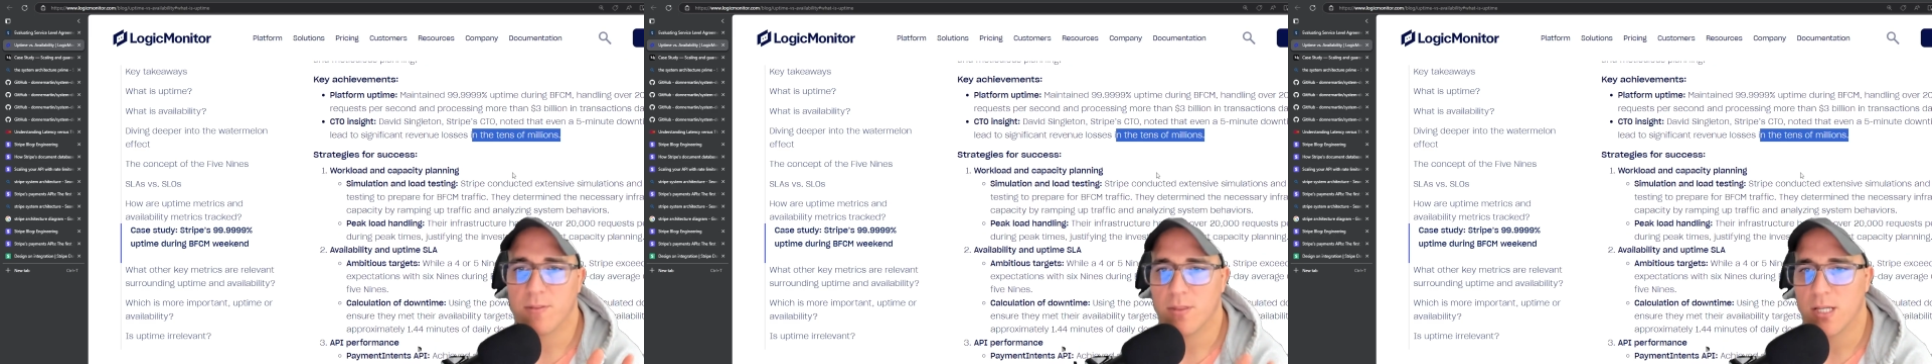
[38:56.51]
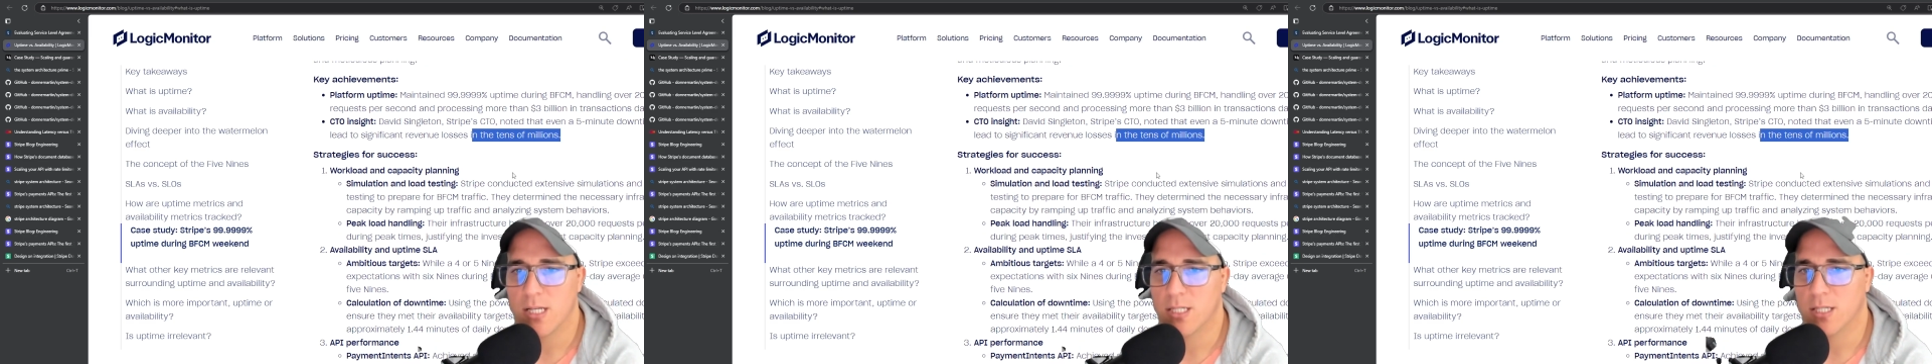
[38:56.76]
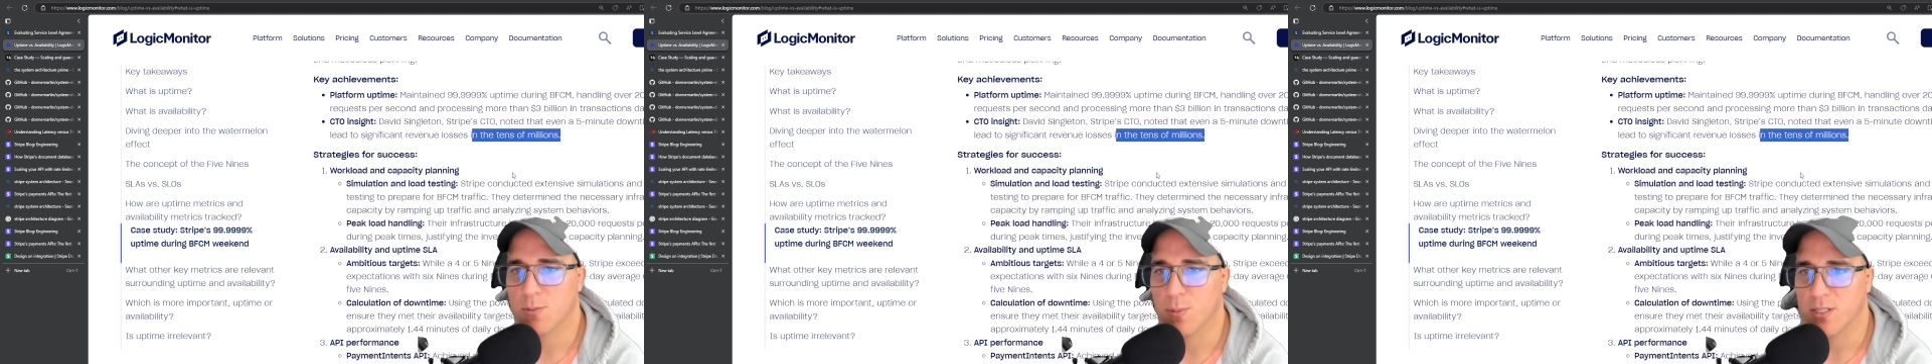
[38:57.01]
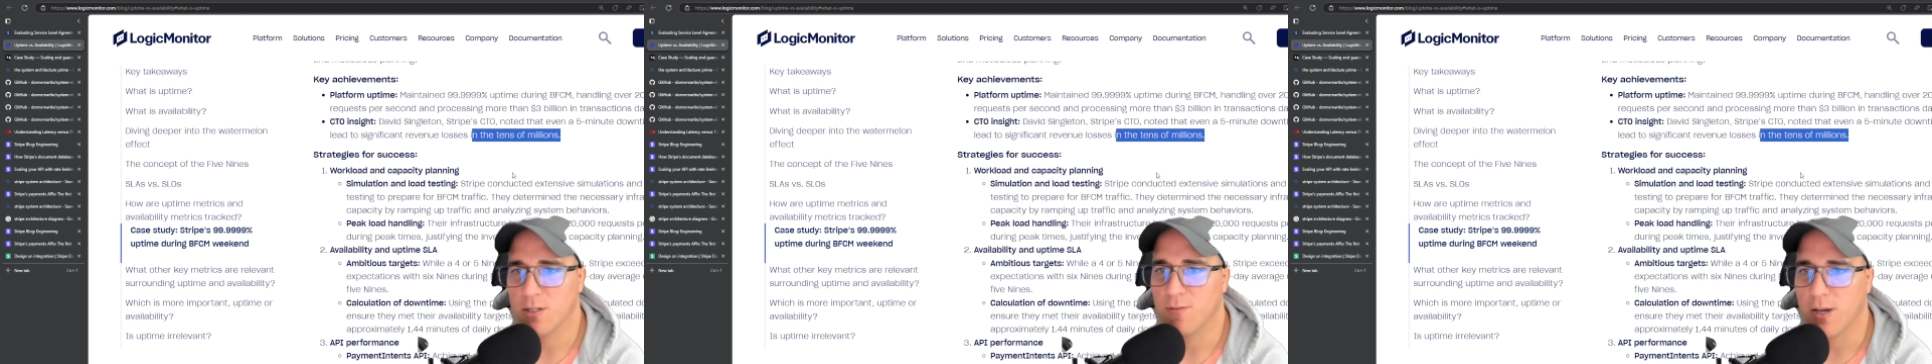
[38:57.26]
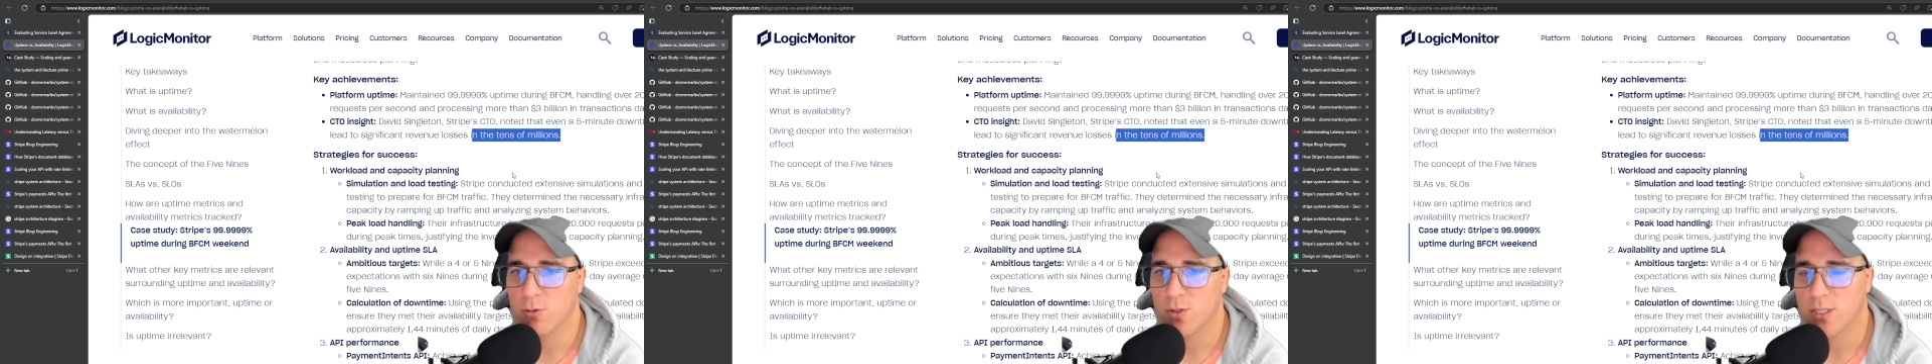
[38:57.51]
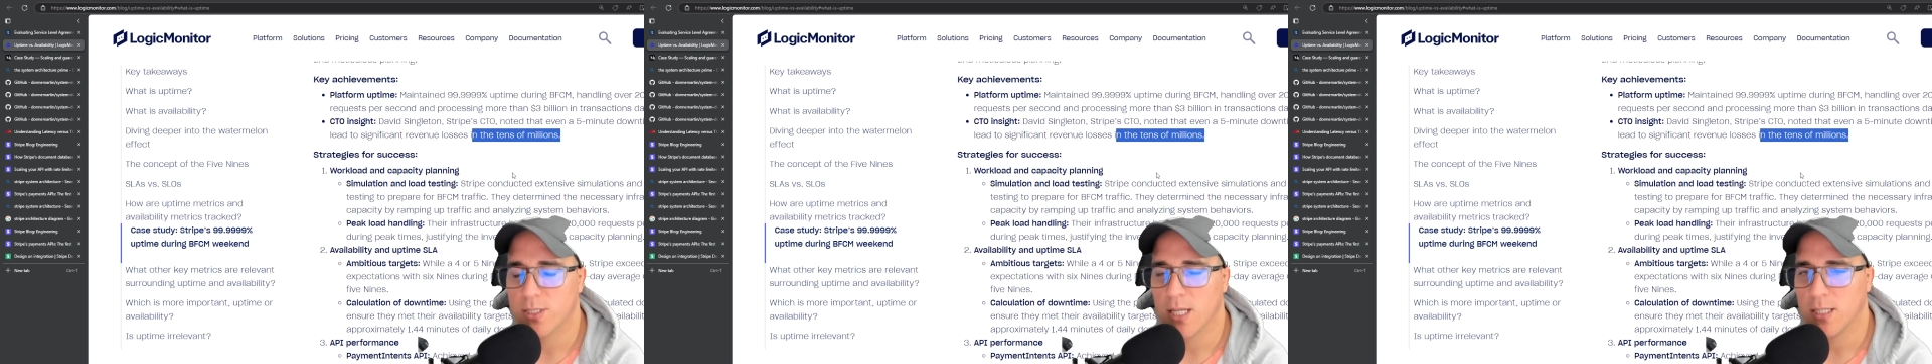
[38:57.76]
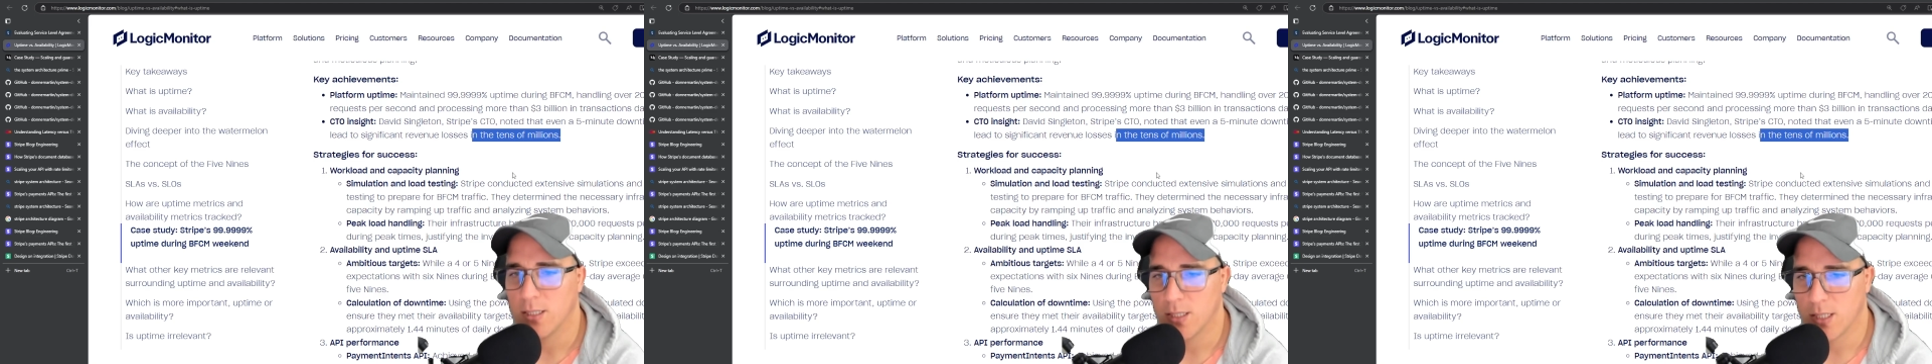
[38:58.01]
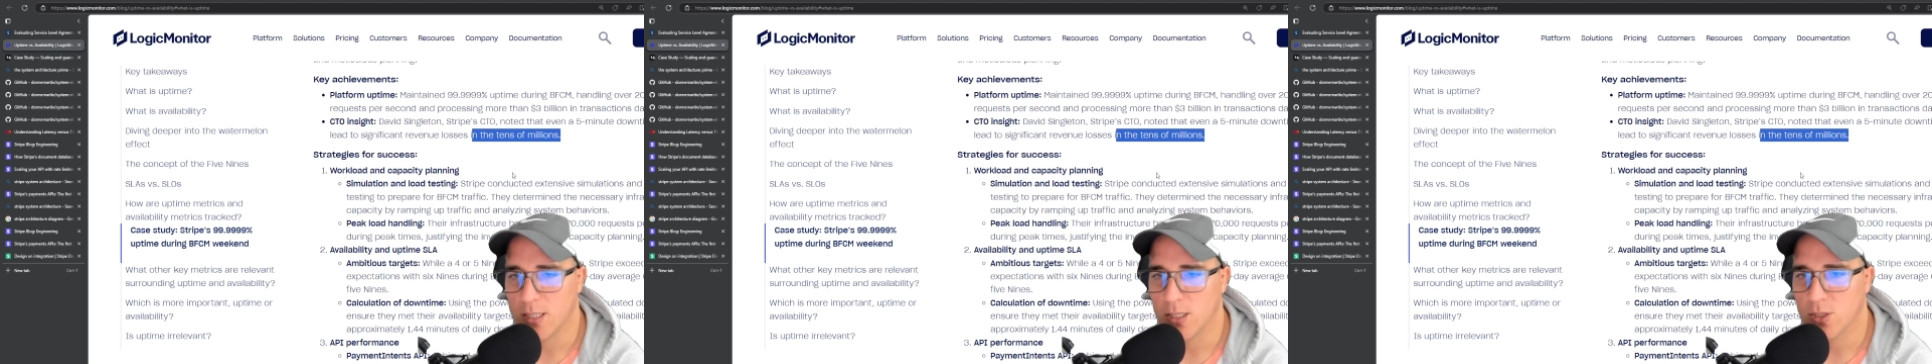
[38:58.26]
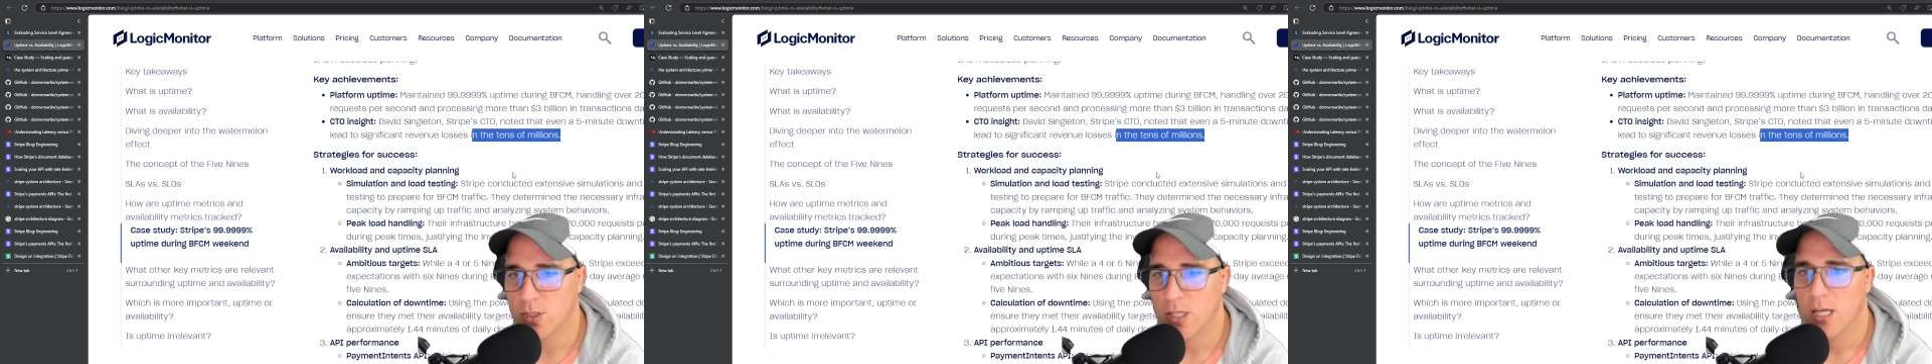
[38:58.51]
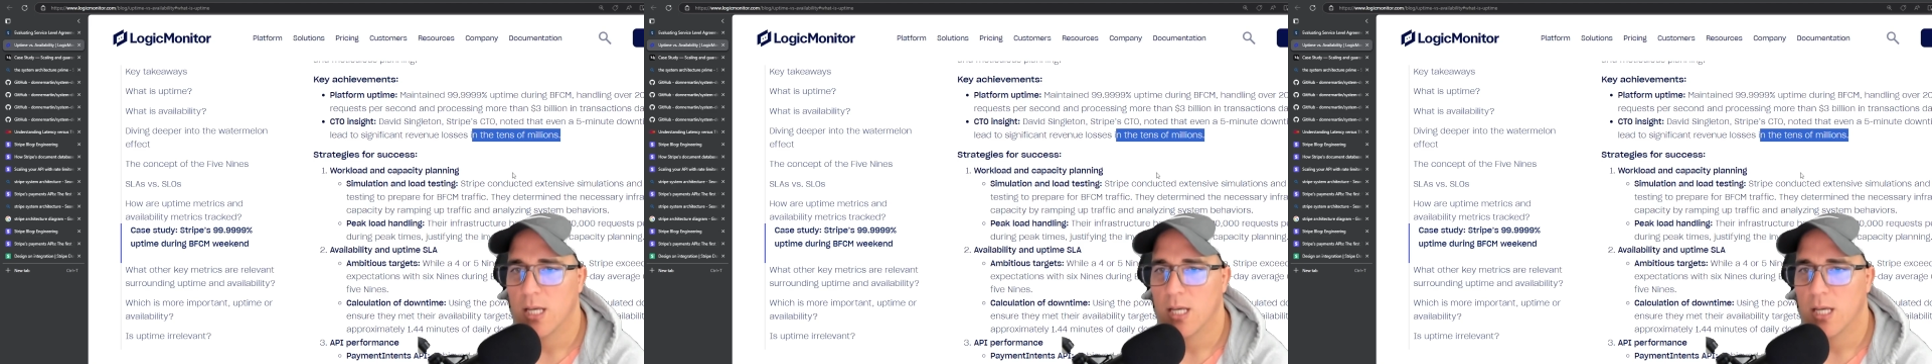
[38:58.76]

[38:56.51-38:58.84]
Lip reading: This specific understanding this